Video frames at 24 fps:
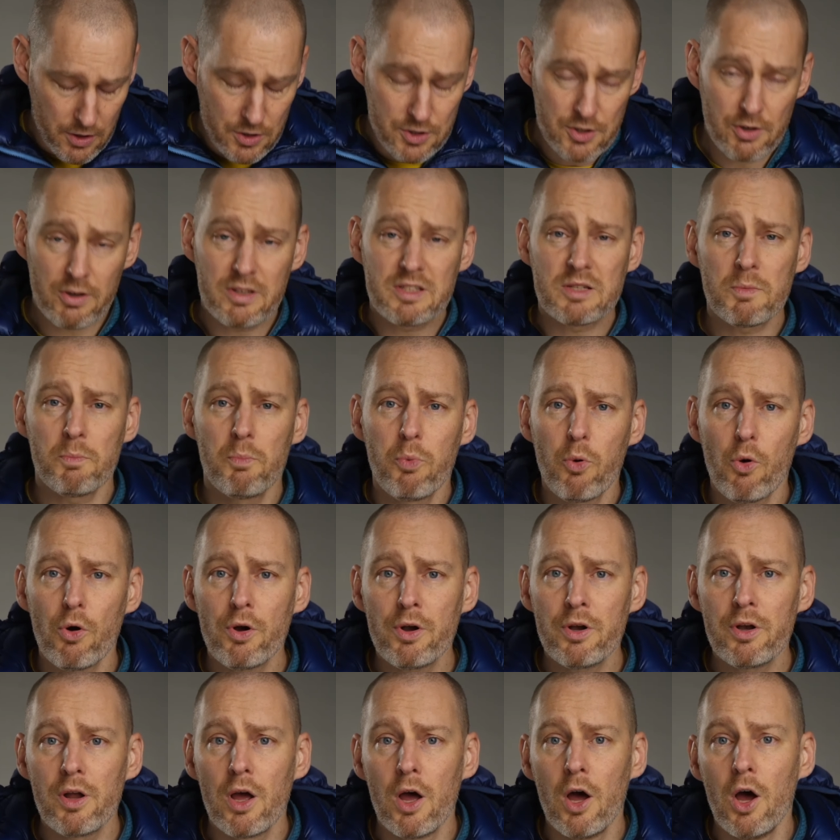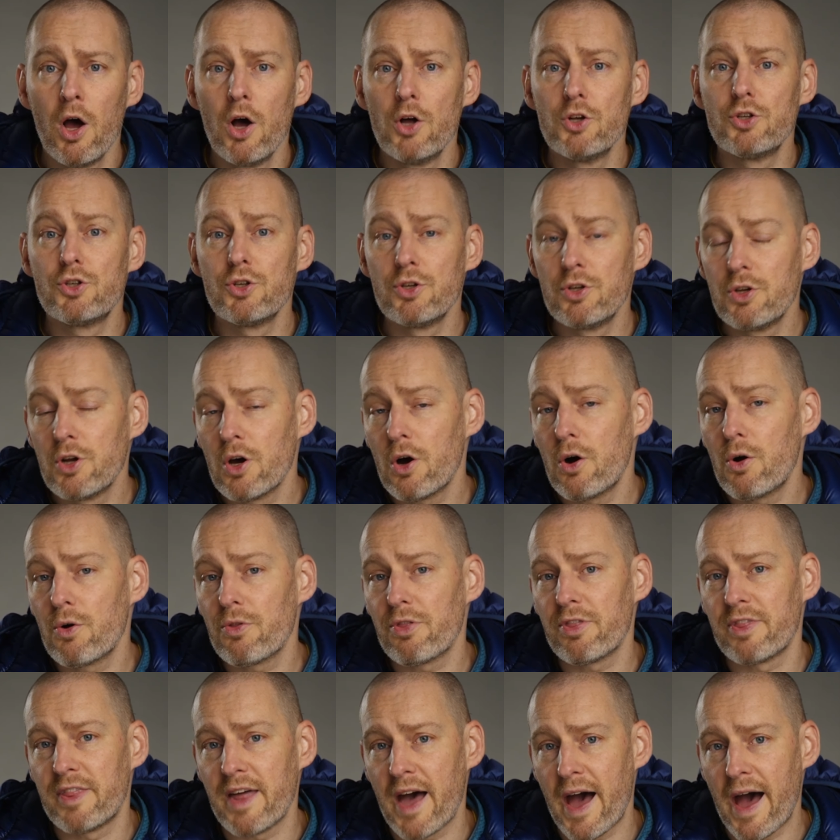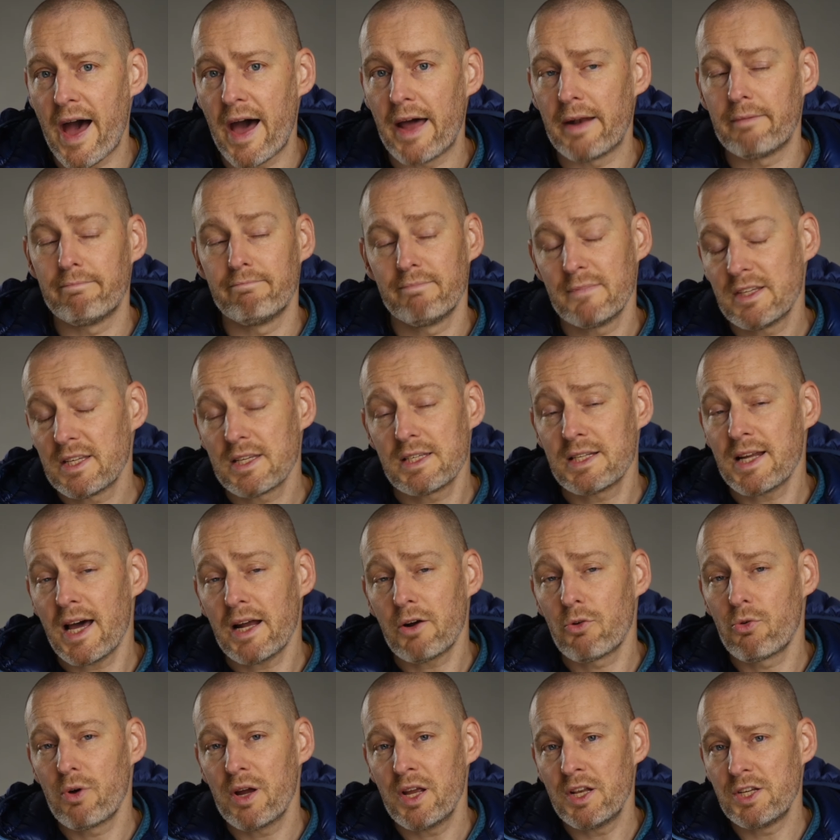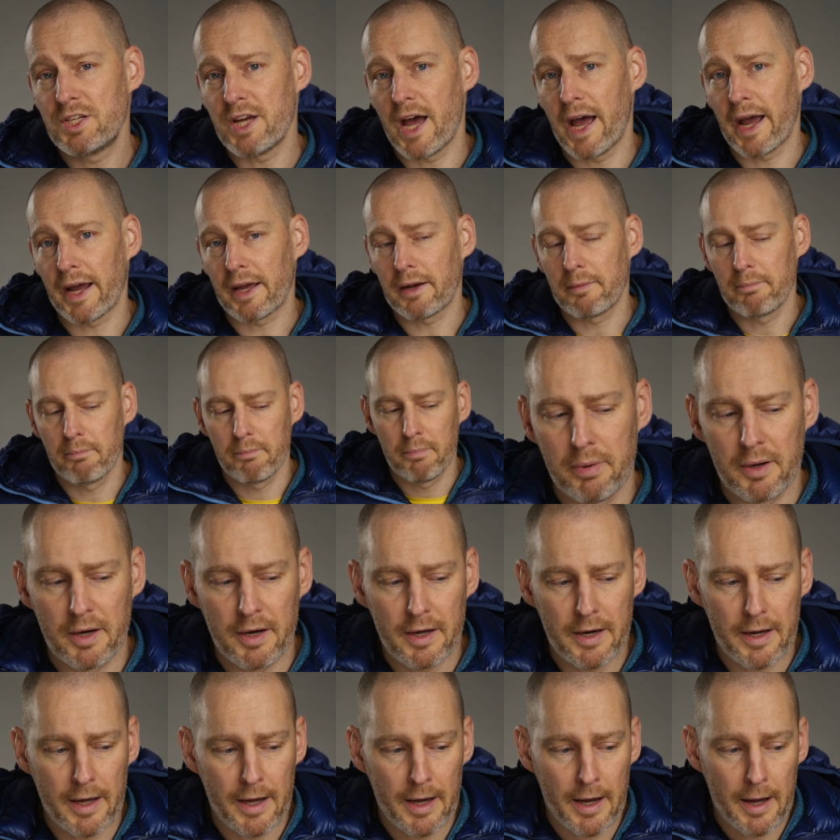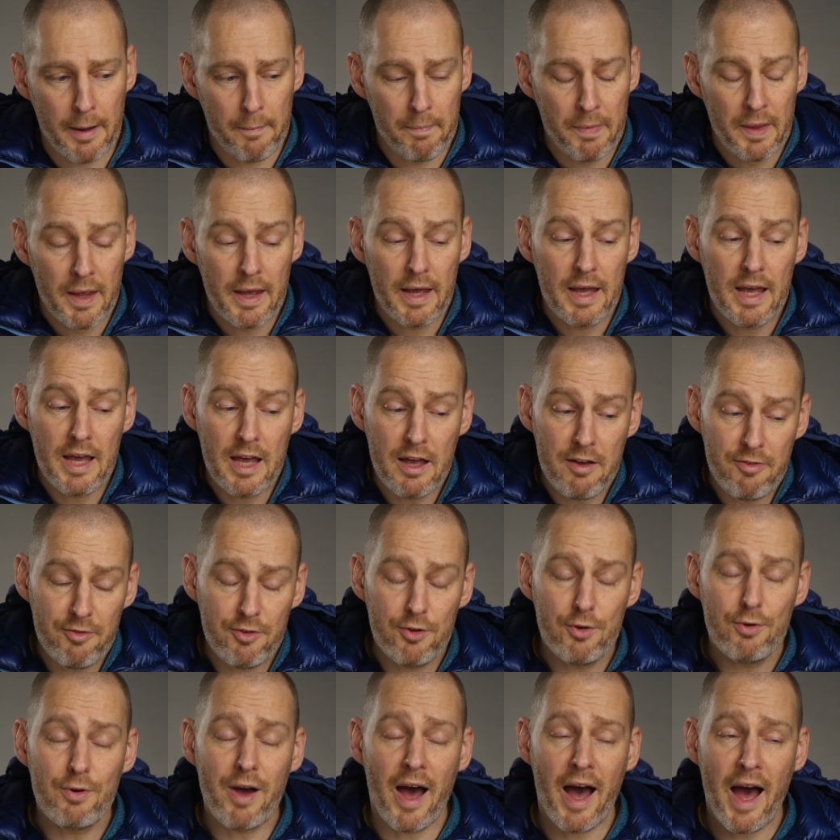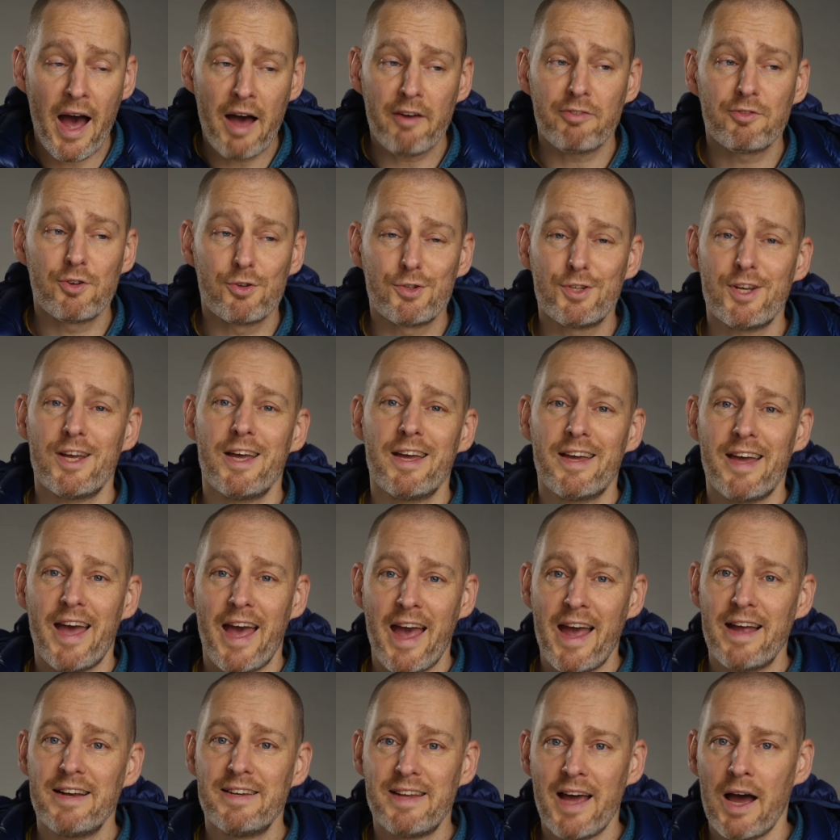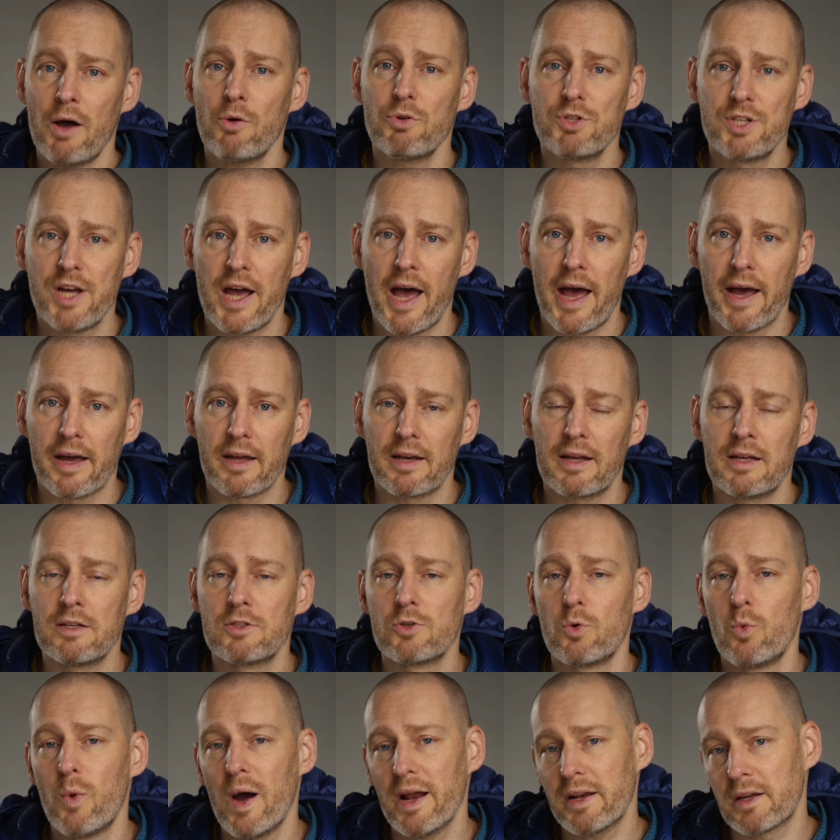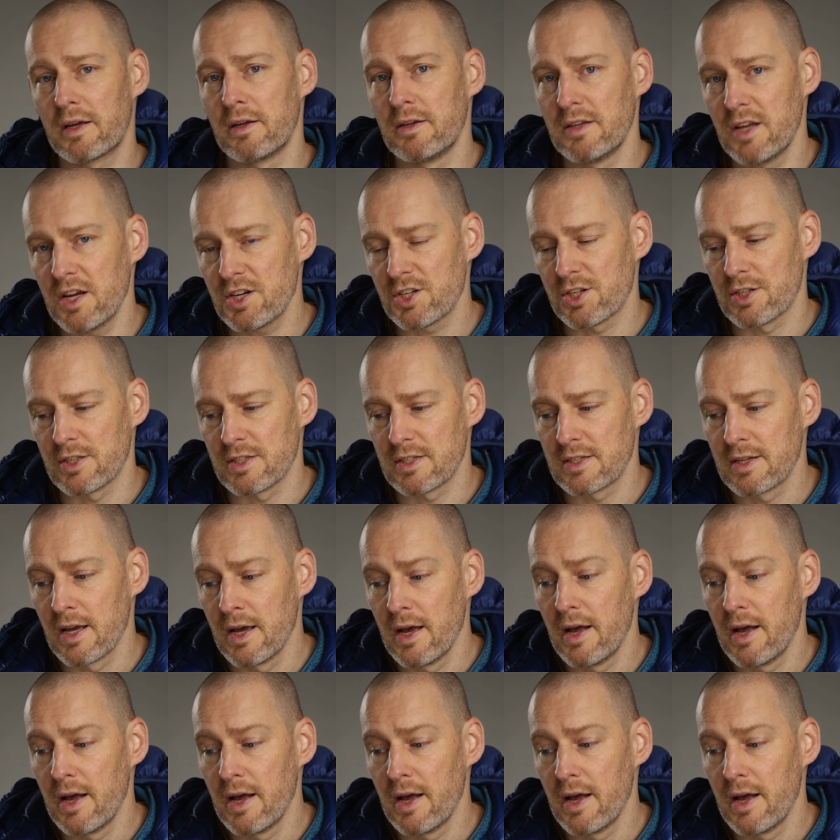So it's important to note that this is not a rain jacket, but if you have to take a down jacket into wet conditions,